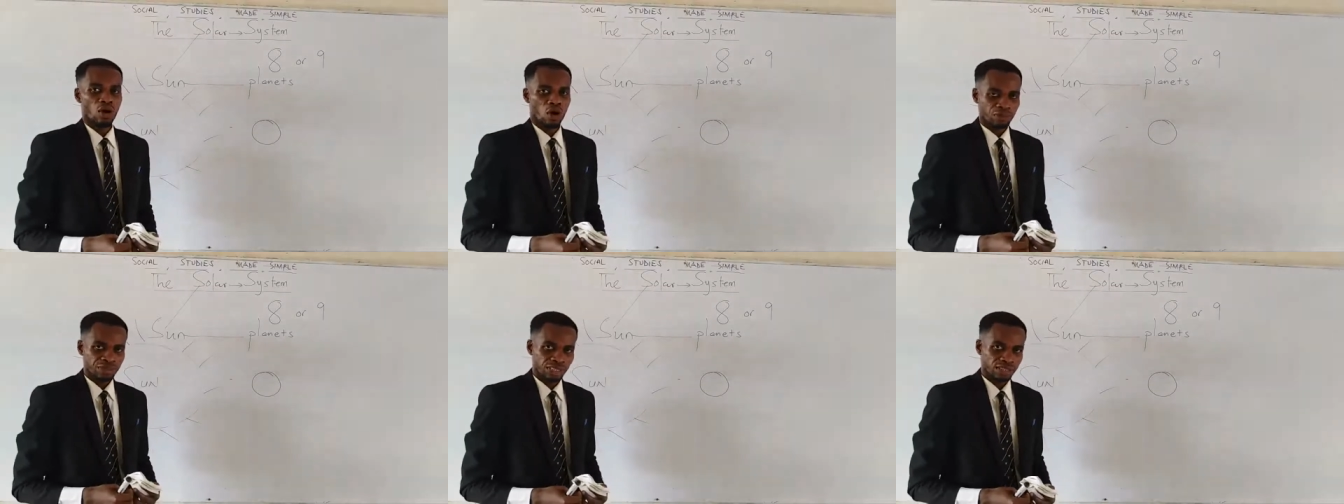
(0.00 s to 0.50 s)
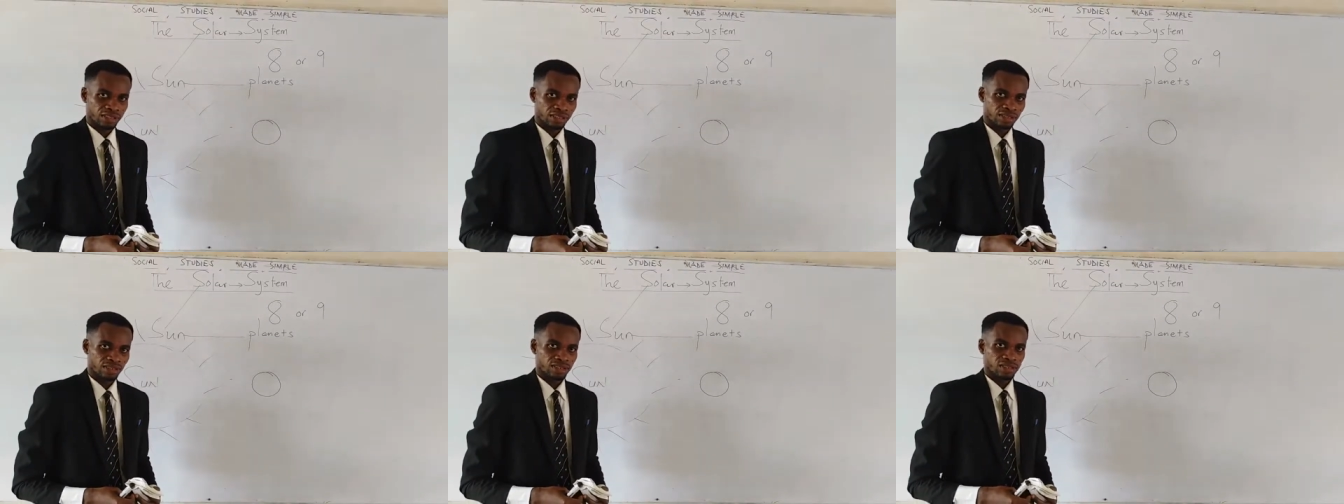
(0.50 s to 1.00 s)
objects
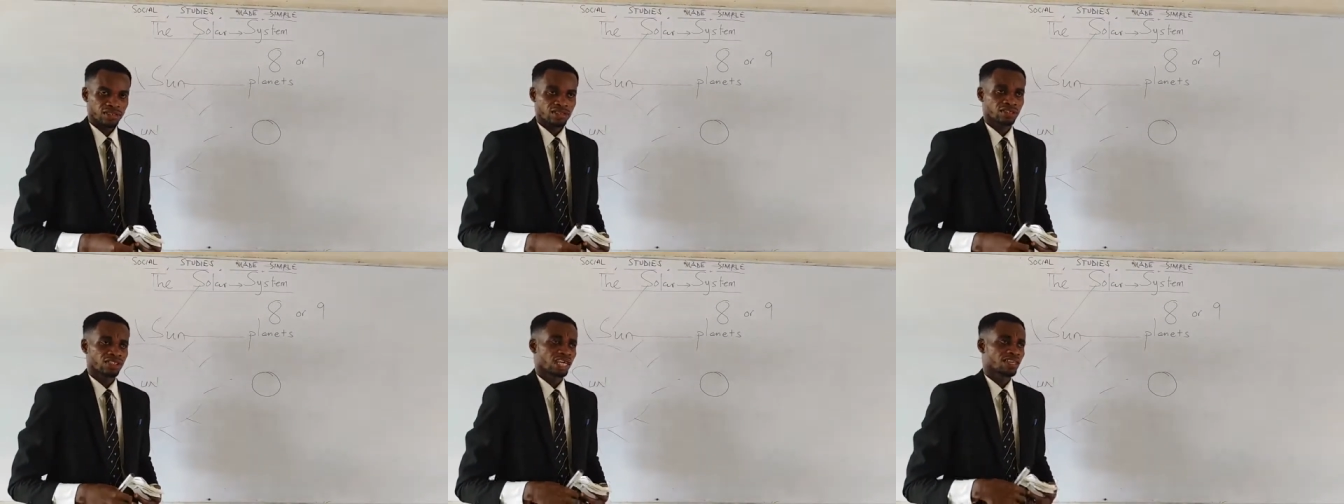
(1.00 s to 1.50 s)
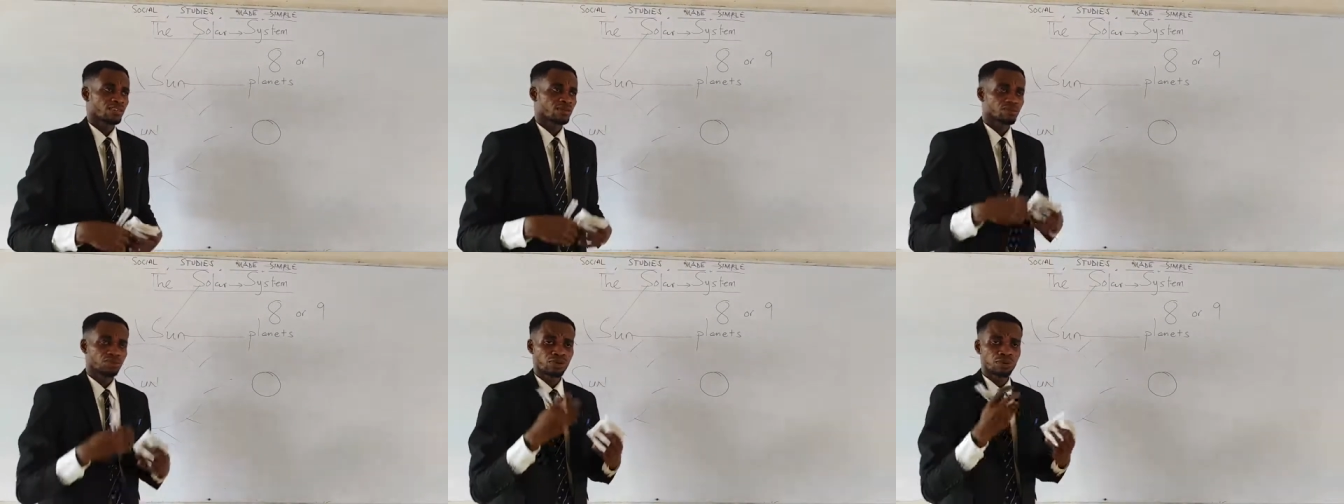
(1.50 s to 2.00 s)
such
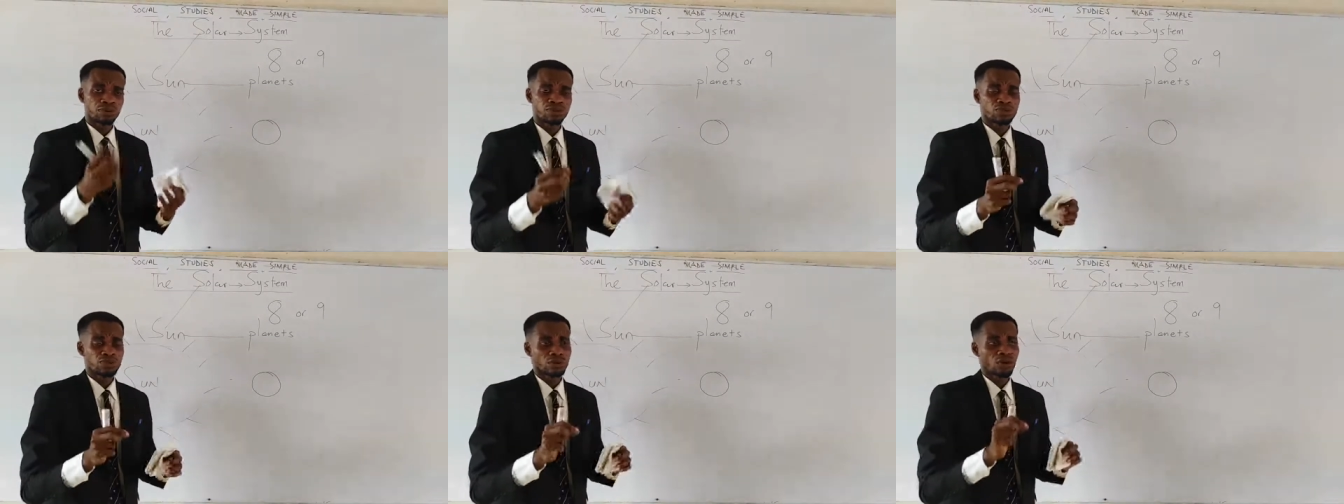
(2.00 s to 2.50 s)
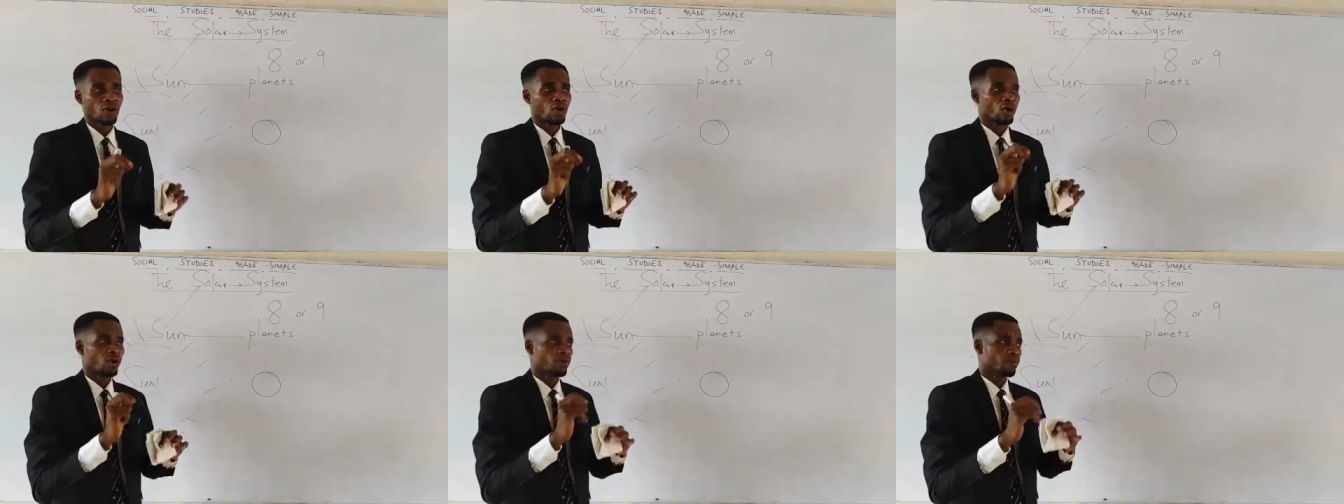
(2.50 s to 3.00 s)
as probes
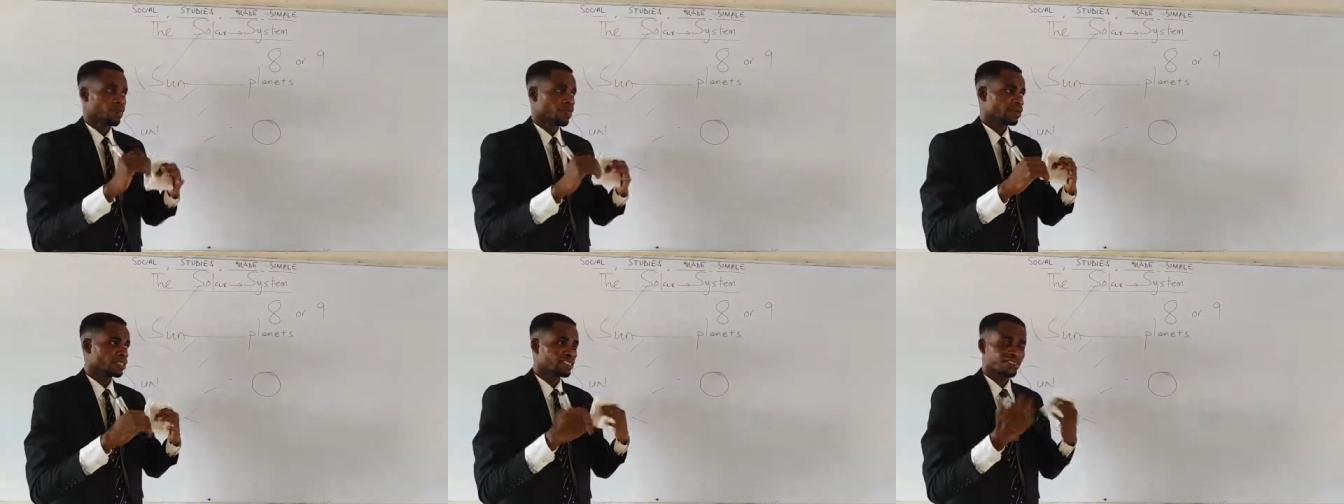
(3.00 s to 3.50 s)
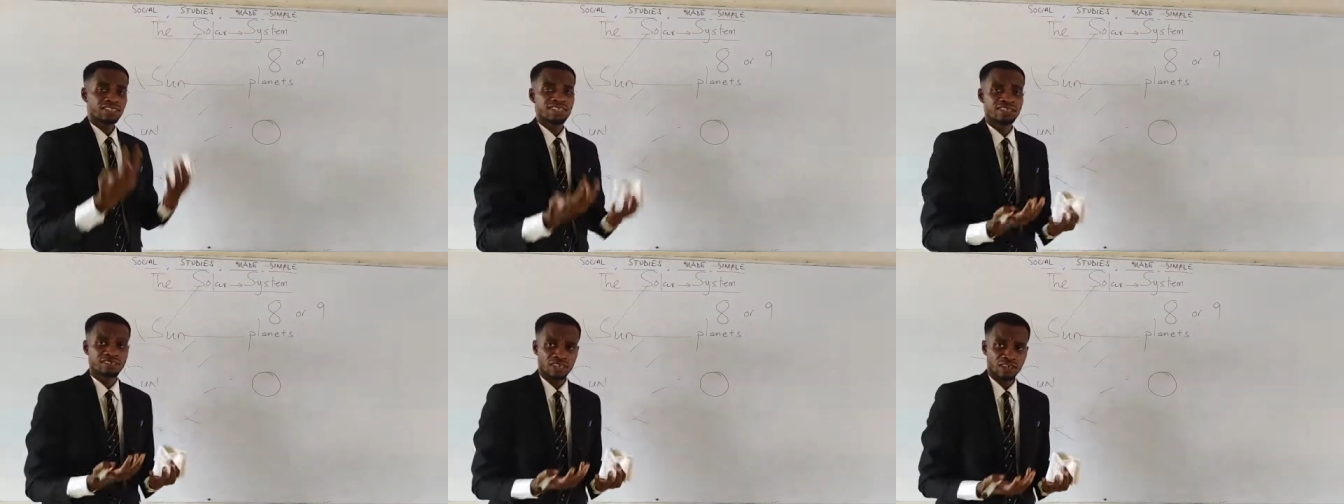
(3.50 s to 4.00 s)
or these
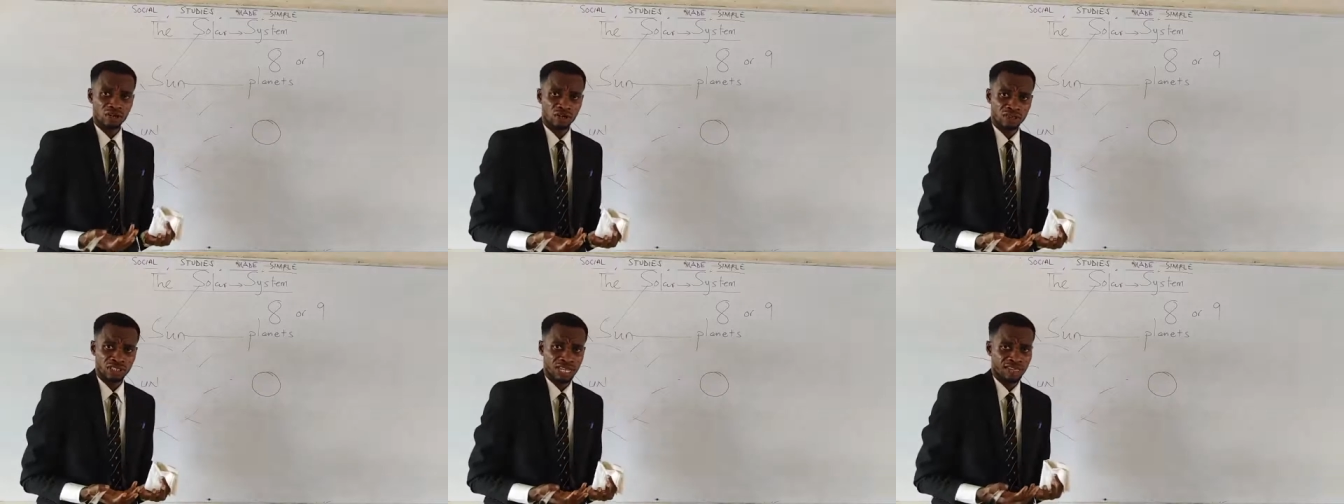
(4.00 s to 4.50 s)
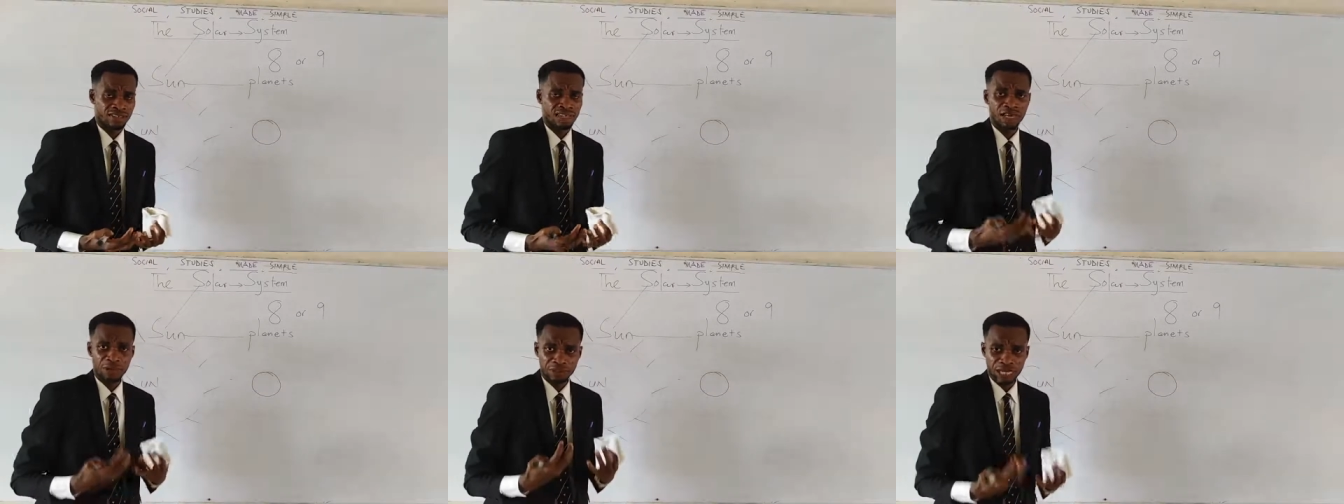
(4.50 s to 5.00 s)
days technology has
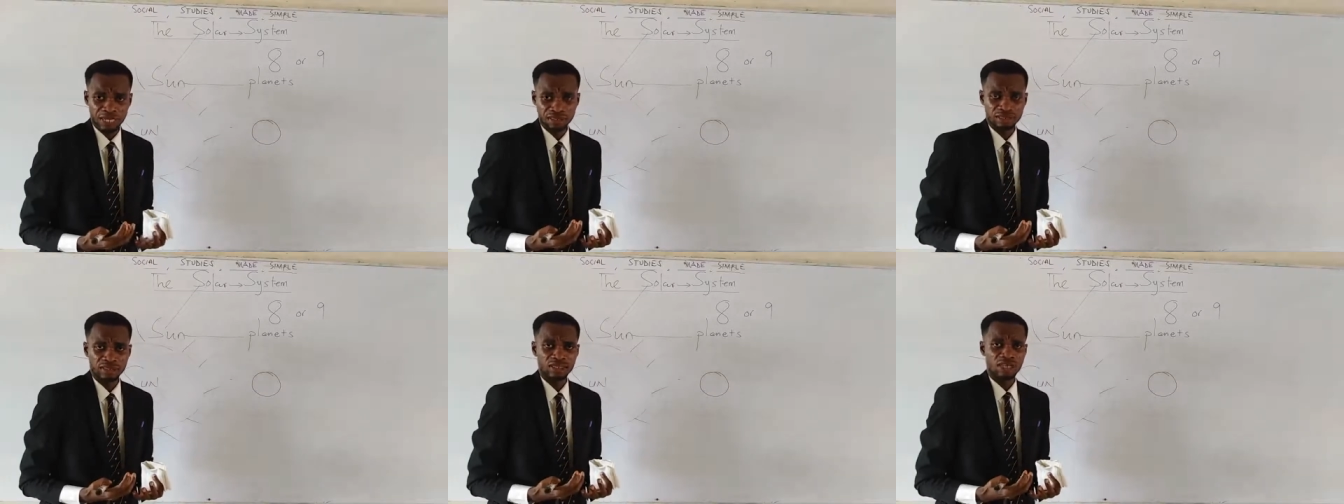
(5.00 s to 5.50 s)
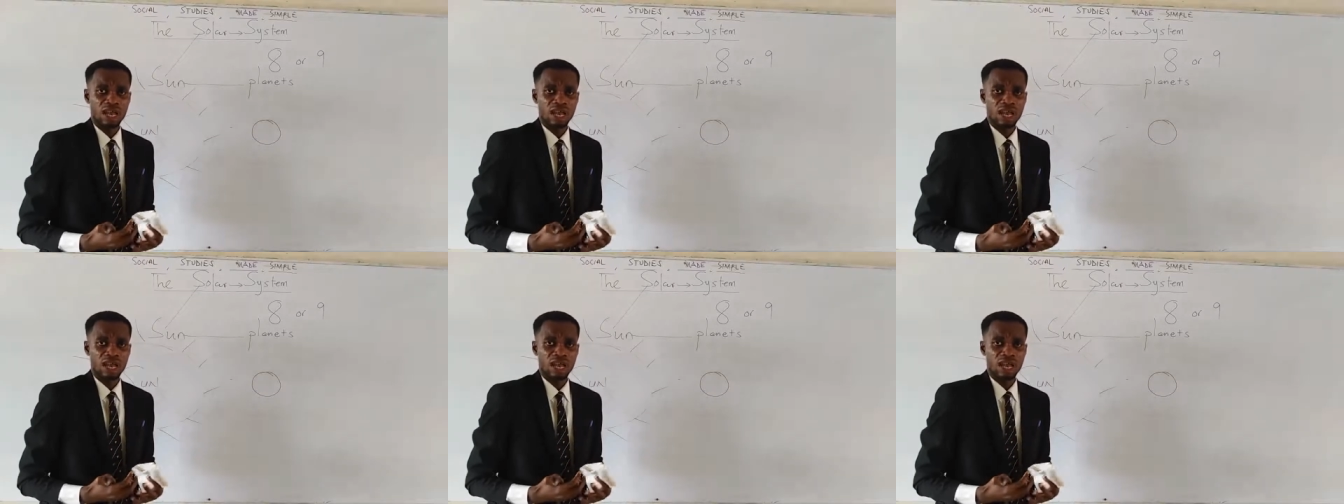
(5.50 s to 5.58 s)
helped us